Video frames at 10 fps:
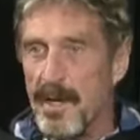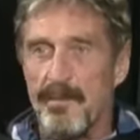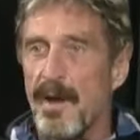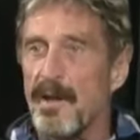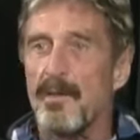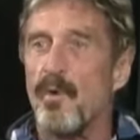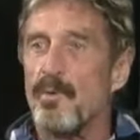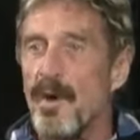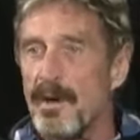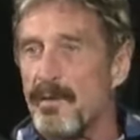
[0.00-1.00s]
They pay them
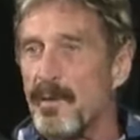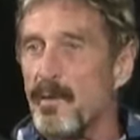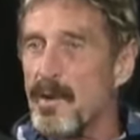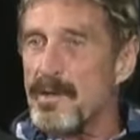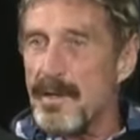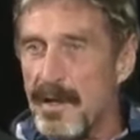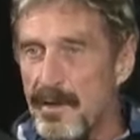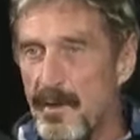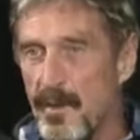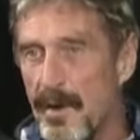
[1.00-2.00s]
more money for the ones that they
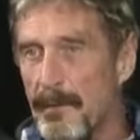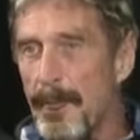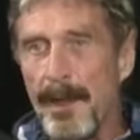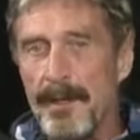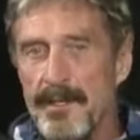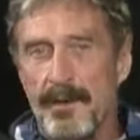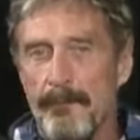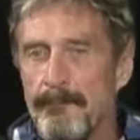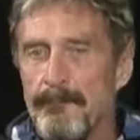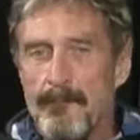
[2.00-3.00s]
do want.
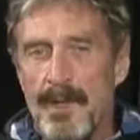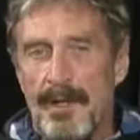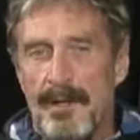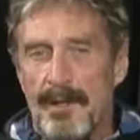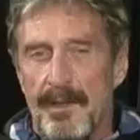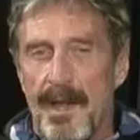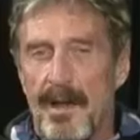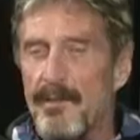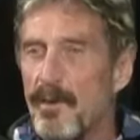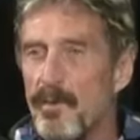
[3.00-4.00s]
So uh, they
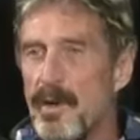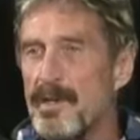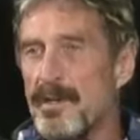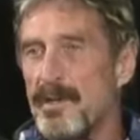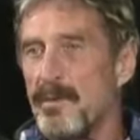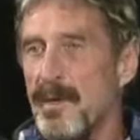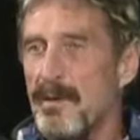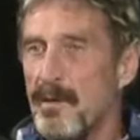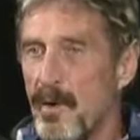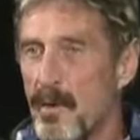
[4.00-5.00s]
have no reason to
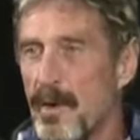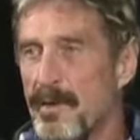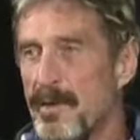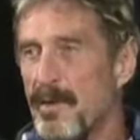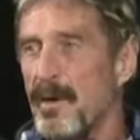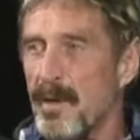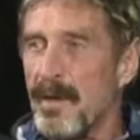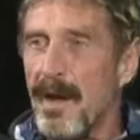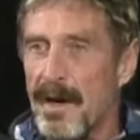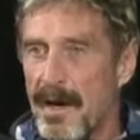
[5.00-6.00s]
be doing what they're doing. But
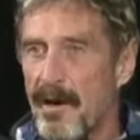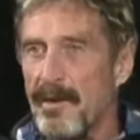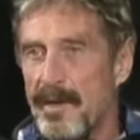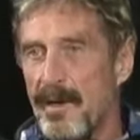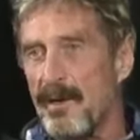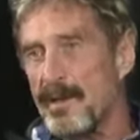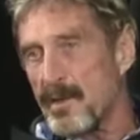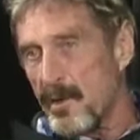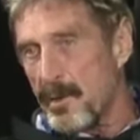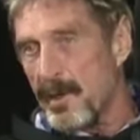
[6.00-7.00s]
I guarantee you
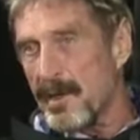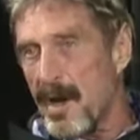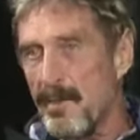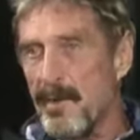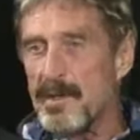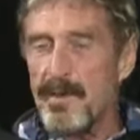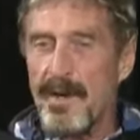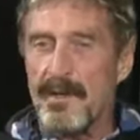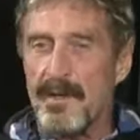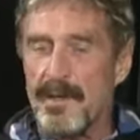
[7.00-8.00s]
there's already been comments
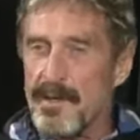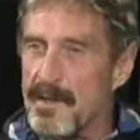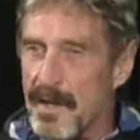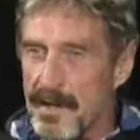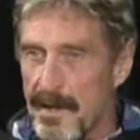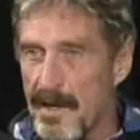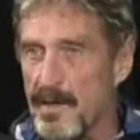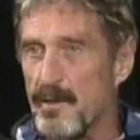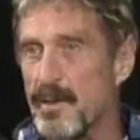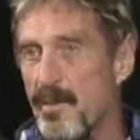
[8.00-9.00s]
made that this is a
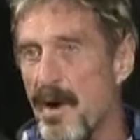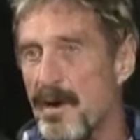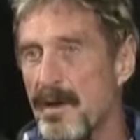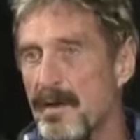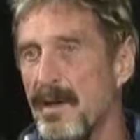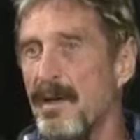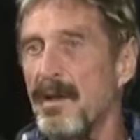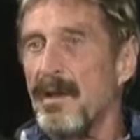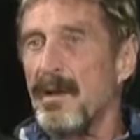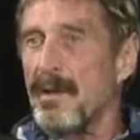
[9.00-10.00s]
dangerous product
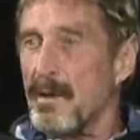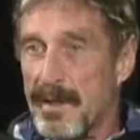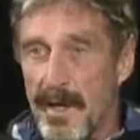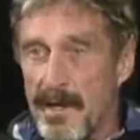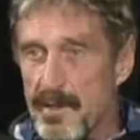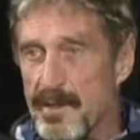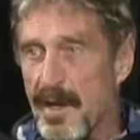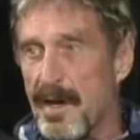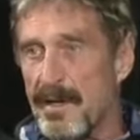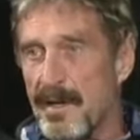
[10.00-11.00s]
and a
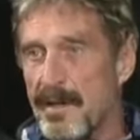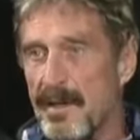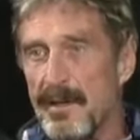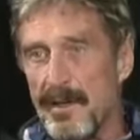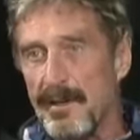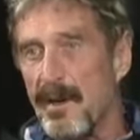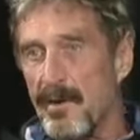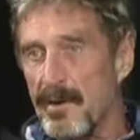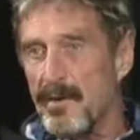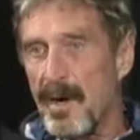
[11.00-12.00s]
dangerous idea that, that they're
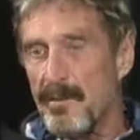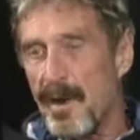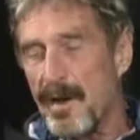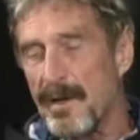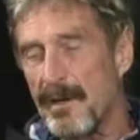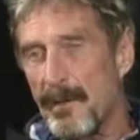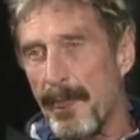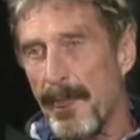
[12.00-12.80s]
going to try and block it.